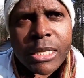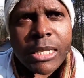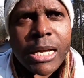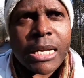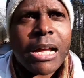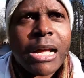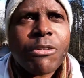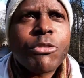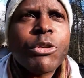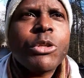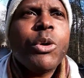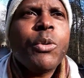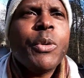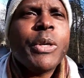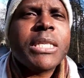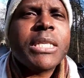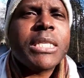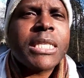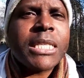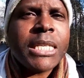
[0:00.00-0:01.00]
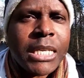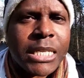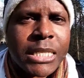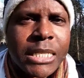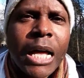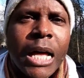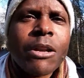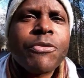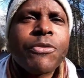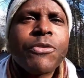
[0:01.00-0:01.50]
that have to do with
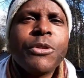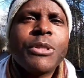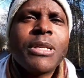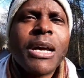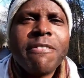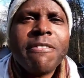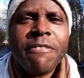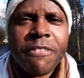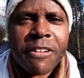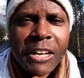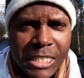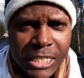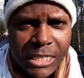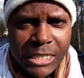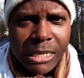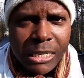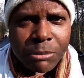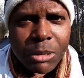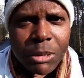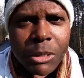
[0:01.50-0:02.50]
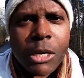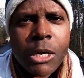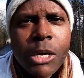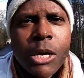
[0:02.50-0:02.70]
seasonal fruit and vegetable